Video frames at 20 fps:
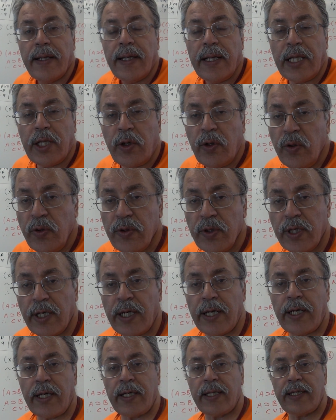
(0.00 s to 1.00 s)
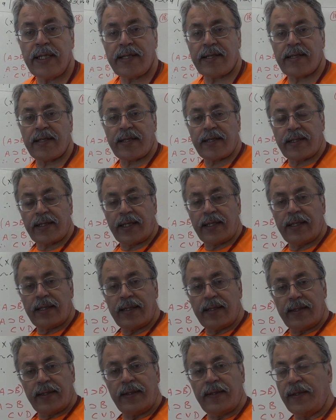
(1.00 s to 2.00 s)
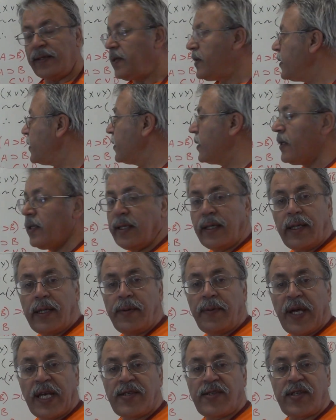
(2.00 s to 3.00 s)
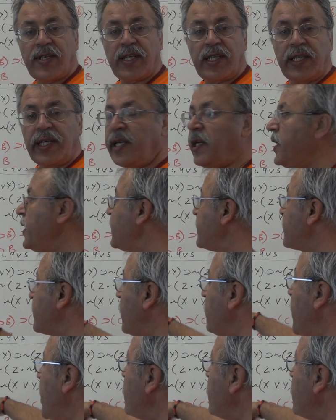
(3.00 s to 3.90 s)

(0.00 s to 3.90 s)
Hello, this is the basically some